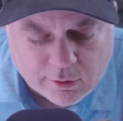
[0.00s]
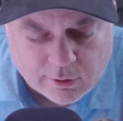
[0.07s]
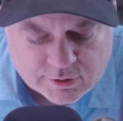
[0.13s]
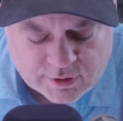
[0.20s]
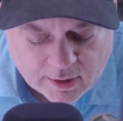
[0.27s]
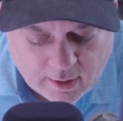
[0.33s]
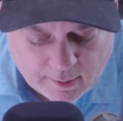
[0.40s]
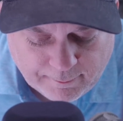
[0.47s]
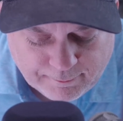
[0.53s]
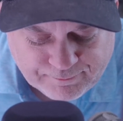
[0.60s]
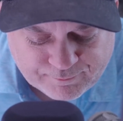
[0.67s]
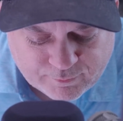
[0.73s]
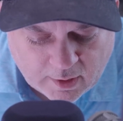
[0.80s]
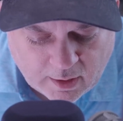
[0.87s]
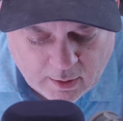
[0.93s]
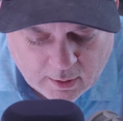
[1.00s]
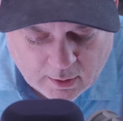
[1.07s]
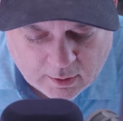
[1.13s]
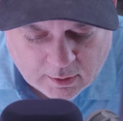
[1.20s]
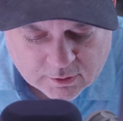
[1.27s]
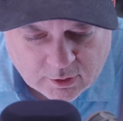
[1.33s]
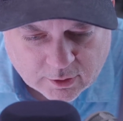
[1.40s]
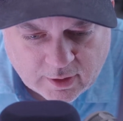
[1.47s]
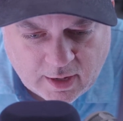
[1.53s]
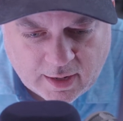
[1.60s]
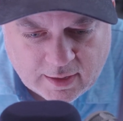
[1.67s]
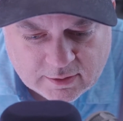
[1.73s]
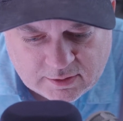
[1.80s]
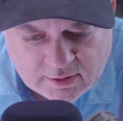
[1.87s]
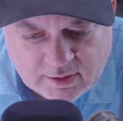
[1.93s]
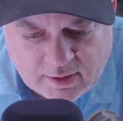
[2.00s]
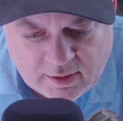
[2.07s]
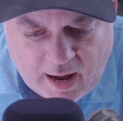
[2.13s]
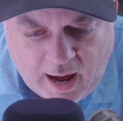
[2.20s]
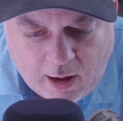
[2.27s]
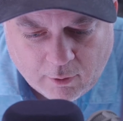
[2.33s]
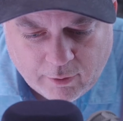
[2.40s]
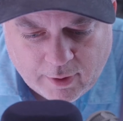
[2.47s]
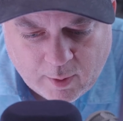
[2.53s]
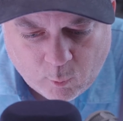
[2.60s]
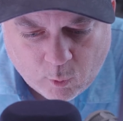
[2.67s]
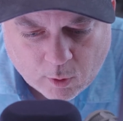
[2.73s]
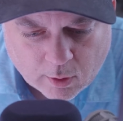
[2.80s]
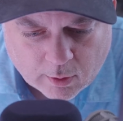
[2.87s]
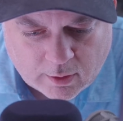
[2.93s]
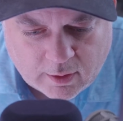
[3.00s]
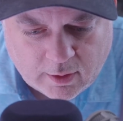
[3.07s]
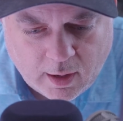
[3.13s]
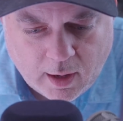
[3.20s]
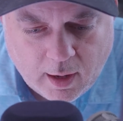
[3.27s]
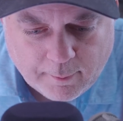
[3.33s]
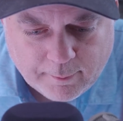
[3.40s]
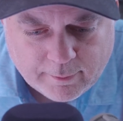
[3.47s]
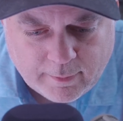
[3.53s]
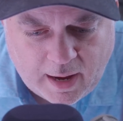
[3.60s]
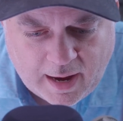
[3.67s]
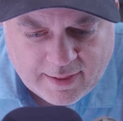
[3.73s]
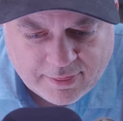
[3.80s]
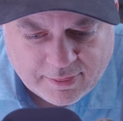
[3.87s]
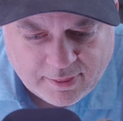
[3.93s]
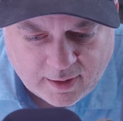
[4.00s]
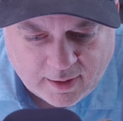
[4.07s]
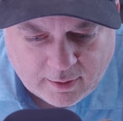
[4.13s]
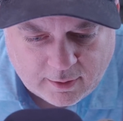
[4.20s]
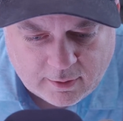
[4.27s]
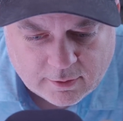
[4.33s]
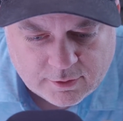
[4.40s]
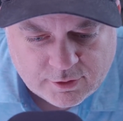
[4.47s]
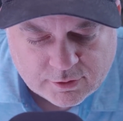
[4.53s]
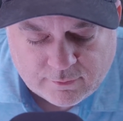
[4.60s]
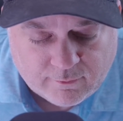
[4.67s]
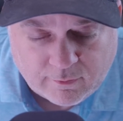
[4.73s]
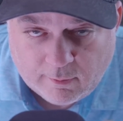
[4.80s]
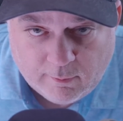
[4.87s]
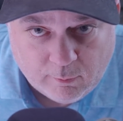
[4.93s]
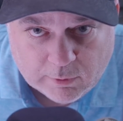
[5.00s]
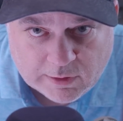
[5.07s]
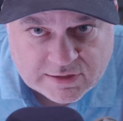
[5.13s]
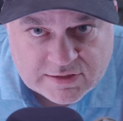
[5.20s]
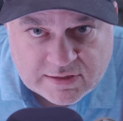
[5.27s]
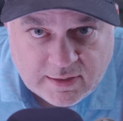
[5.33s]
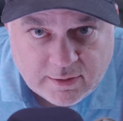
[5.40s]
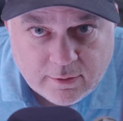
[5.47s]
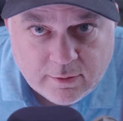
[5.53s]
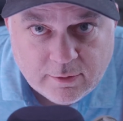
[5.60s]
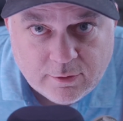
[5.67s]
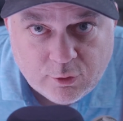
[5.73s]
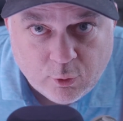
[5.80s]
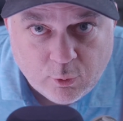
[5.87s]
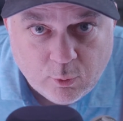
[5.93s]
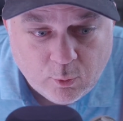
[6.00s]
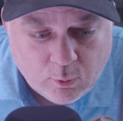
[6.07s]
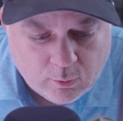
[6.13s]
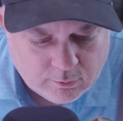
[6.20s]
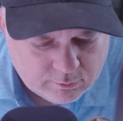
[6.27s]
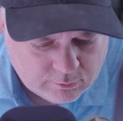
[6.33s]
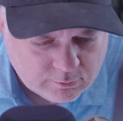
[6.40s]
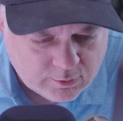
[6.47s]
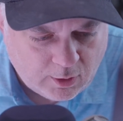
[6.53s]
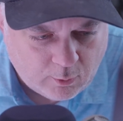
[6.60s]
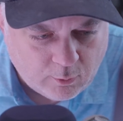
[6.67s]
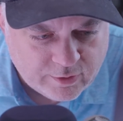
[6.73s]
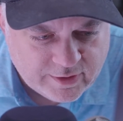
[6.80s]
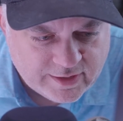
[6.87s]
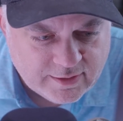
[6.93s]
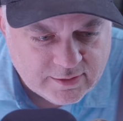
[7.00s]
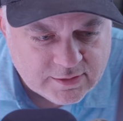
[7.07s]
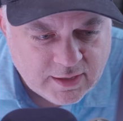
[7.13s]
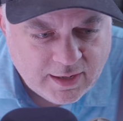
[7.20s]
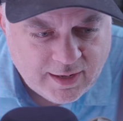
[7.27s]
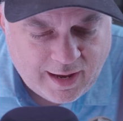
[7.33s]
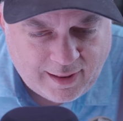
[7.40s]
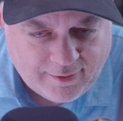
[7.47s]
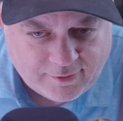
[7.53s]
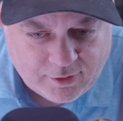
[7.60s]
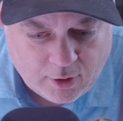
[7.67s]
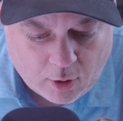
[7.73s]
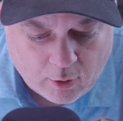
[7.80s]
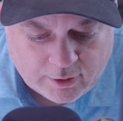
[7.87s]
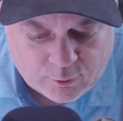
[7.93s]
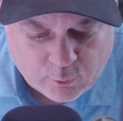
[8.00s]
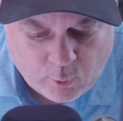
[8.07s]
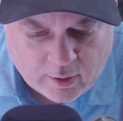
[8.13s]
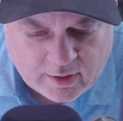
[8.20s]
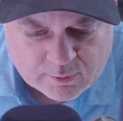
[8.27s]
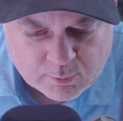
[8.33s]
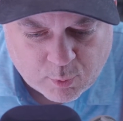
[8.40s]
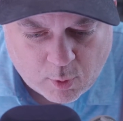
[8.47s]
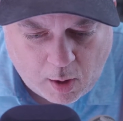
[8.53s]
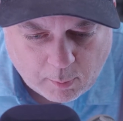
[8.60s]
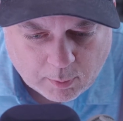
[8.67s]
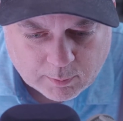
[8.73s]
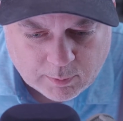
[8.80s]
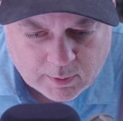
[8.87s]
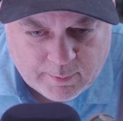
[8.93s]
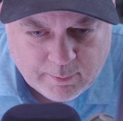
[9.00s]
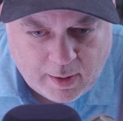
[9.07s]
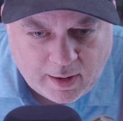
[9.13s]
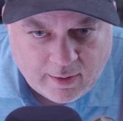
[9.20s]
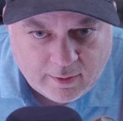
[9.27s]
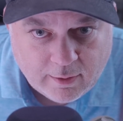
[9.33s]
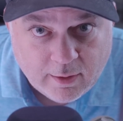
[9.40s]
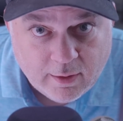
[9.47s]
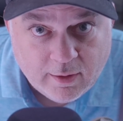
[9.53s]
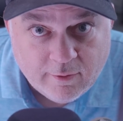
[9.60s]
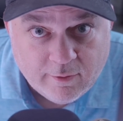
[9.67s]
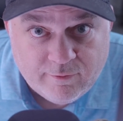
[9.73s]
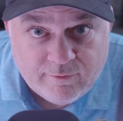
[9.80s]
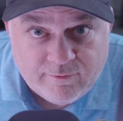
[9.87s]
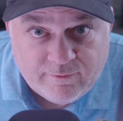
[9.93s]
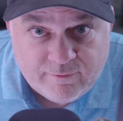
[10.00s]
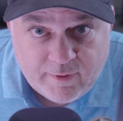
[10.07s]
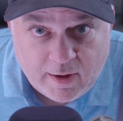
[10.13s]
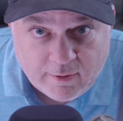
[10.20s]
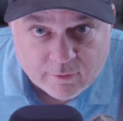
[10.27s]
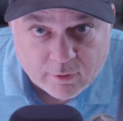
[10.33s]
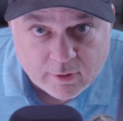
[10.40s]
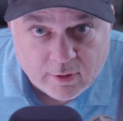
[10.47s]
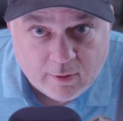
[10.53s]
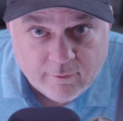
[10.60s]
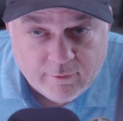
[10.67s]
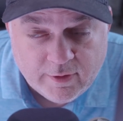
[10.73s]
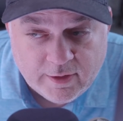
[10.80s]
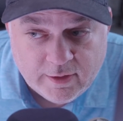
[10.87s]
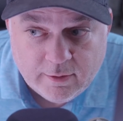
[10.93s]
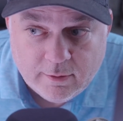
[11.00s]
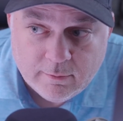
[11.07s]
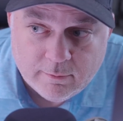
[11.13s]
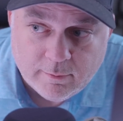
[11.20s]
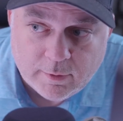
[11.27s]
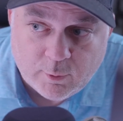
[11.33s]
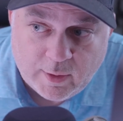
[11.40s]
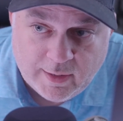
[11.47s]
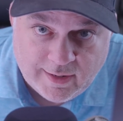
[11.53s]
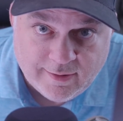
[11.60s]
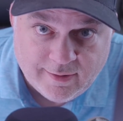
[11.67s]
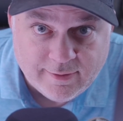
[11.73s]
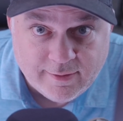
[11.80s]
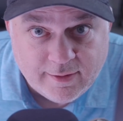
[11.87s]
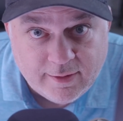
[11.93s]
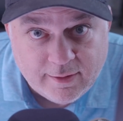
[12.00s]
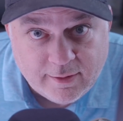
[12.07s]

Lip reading: setup. So you can kind of see how they work. I think just from listening to these, I think the RE-20 is probably my favorite of between it and the